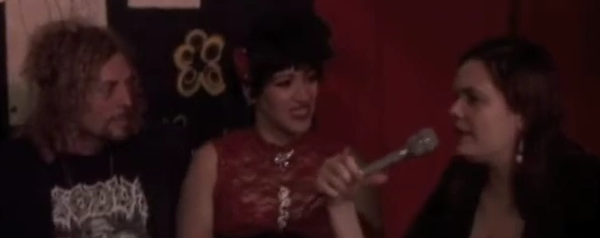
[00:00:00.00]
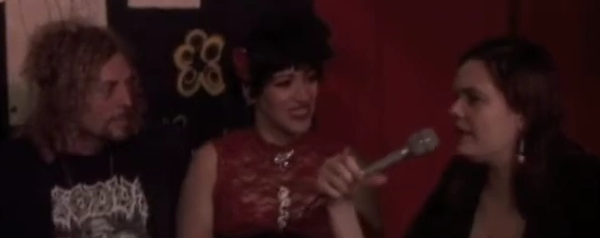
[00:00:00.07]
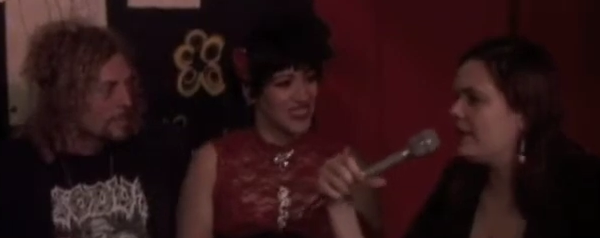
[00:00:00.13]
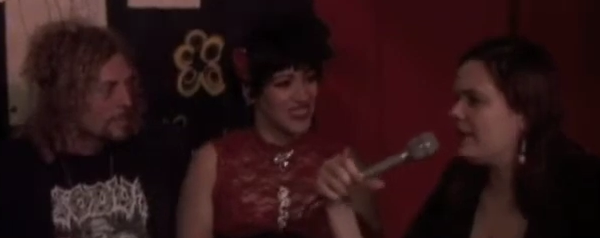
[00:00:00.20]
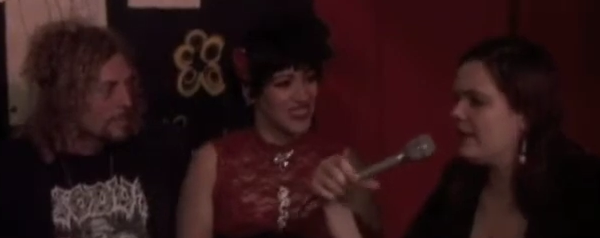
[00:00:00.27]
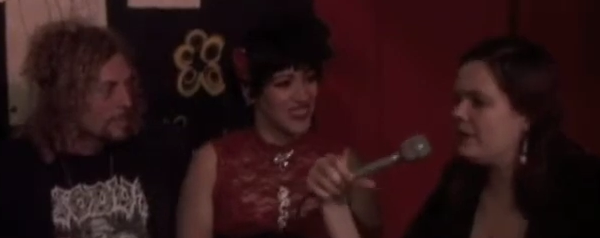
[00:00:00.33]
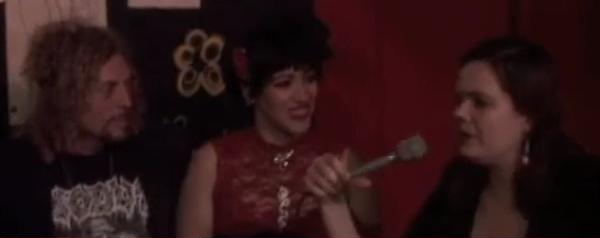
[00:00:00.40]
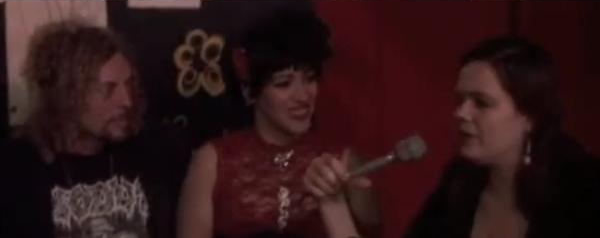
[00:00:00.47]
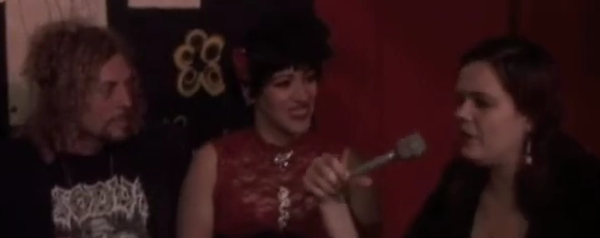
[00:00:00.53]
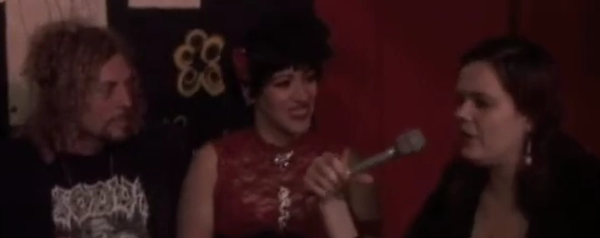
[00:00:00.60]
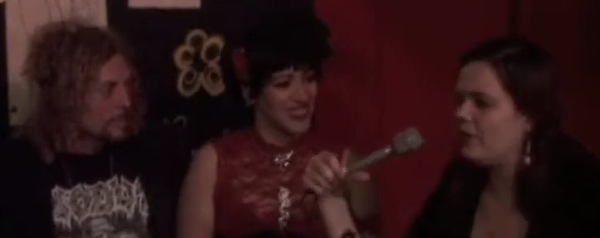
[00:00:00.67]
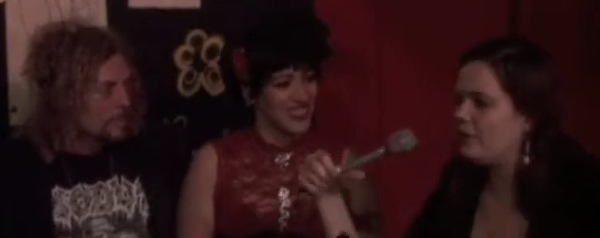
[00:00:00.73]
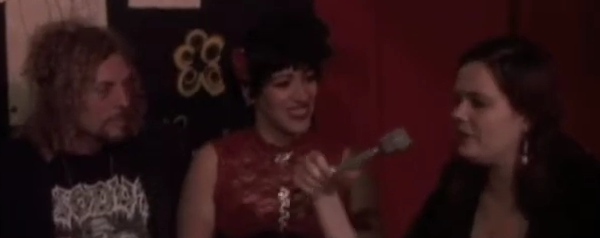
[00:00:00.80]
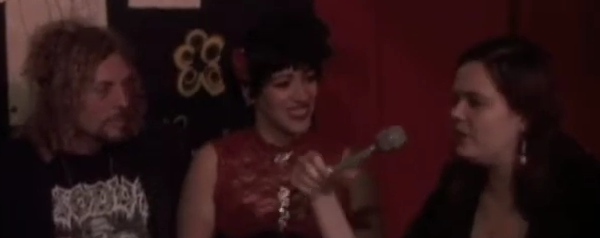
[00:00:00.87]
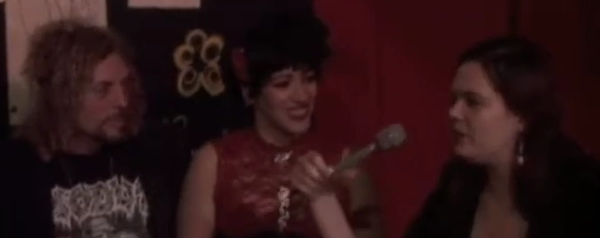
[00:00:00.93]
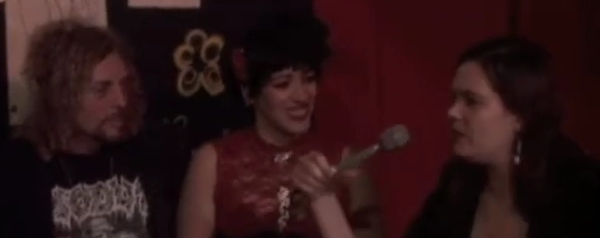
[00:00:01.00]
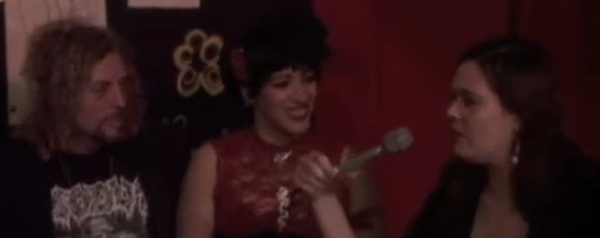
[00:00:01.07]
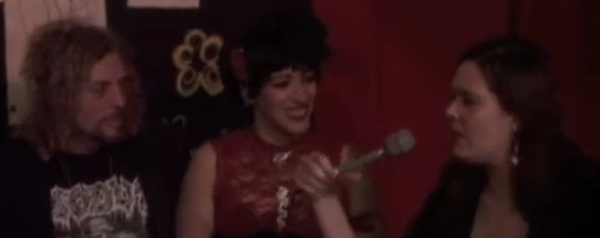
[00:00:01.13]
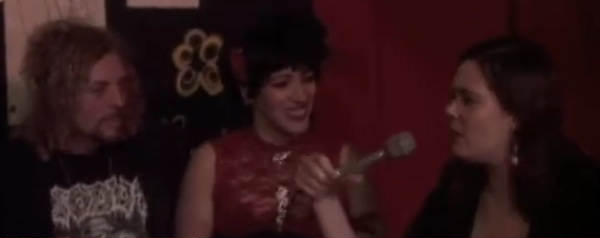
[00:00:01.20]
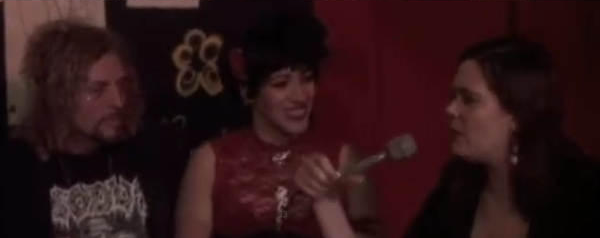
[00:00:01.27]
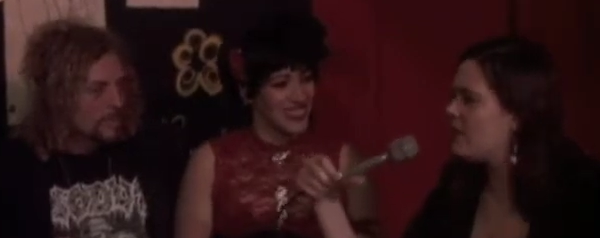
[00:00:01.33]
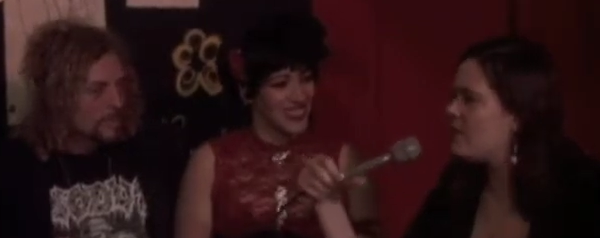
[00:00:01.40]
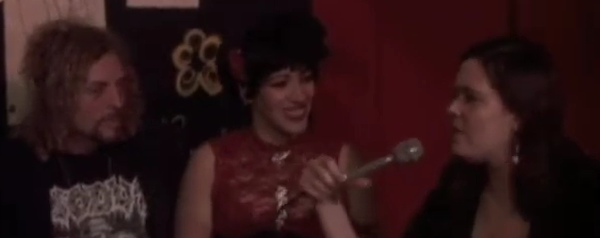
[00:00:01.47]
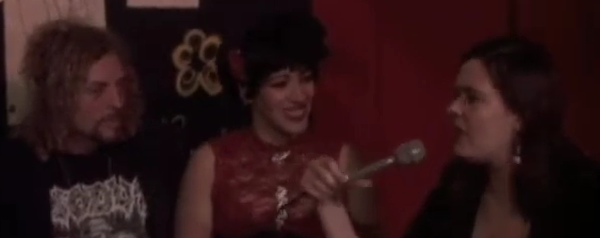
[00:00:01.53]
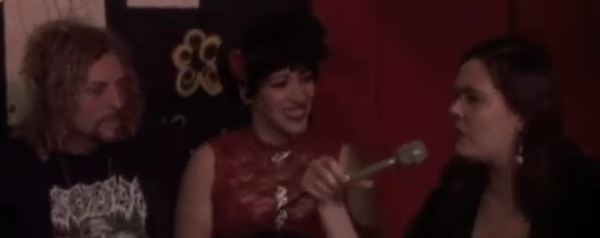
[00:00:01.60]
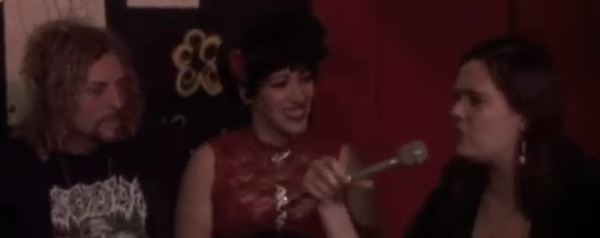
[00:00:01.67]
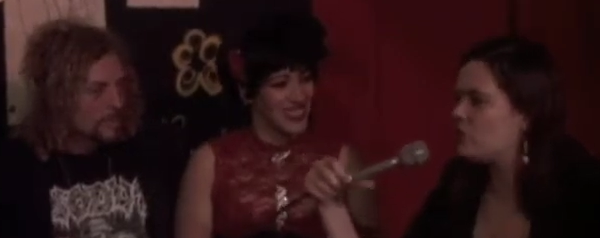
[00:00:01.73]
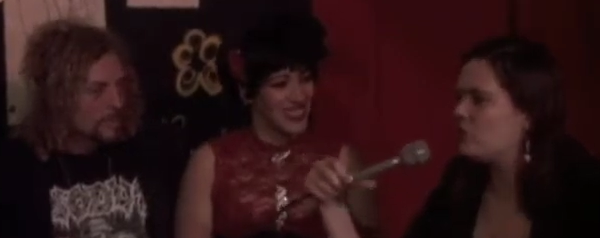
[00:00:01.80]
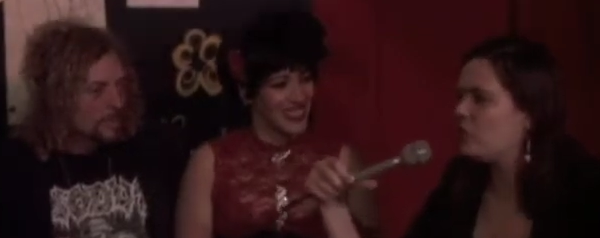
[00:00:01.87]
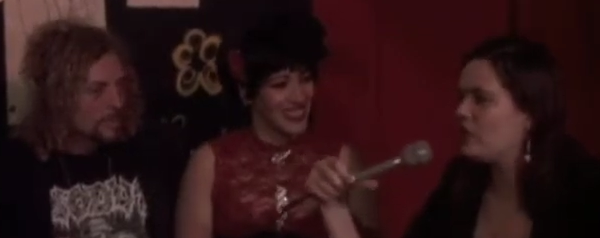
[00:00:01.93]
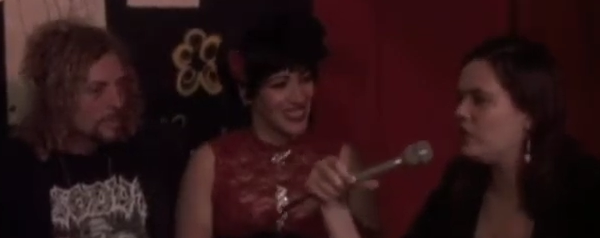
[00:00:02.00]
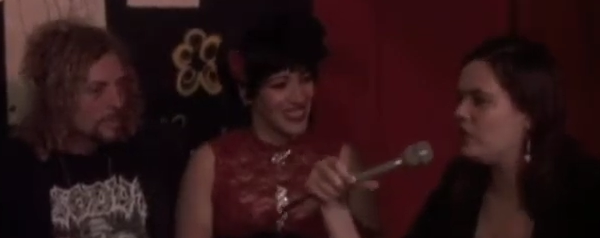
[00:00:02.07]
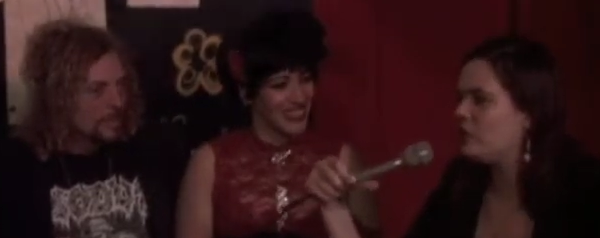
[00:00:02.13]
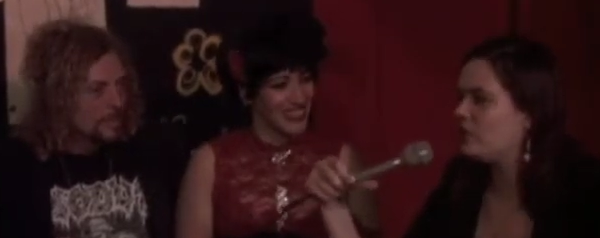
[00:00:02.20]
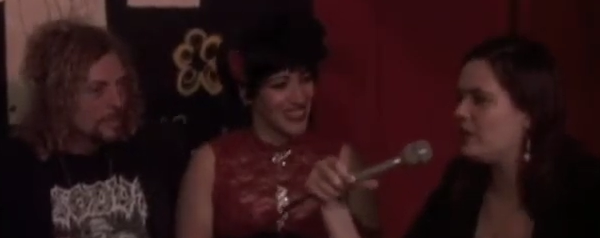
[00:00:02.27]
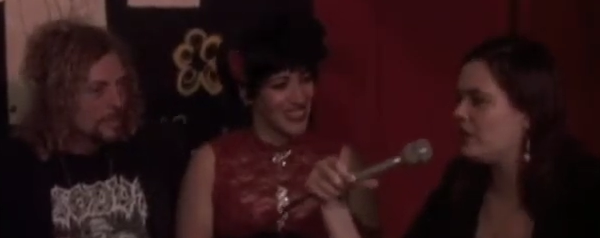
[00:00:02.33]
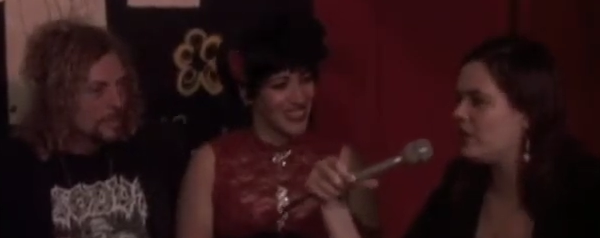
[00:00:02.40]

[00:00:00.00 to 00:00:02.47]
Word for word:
Speaker 1: now, you know, despite what the mayor's trying to do with